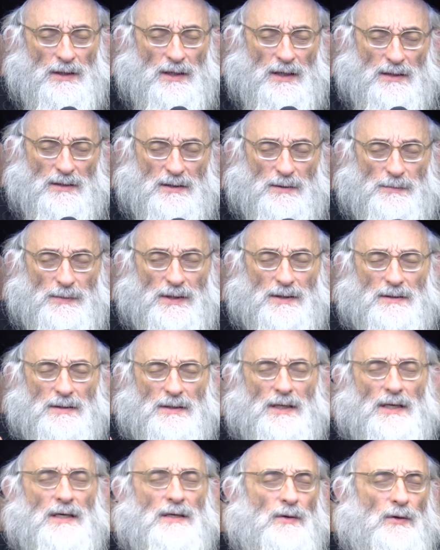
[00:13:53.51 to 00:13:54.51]
and to
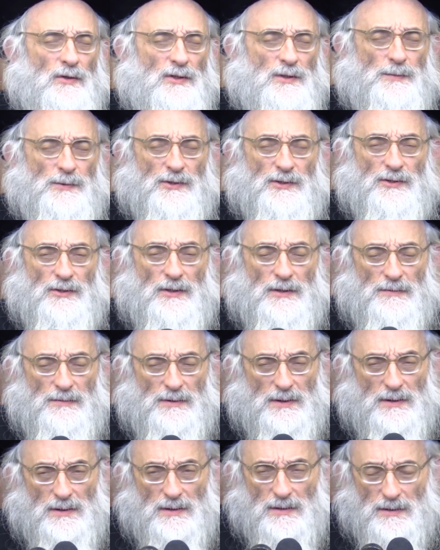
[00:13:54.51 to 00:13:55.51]
maintain those
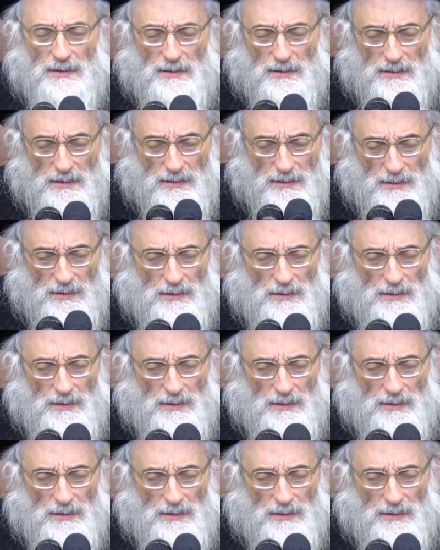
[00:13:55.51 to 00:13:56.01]
Mesiris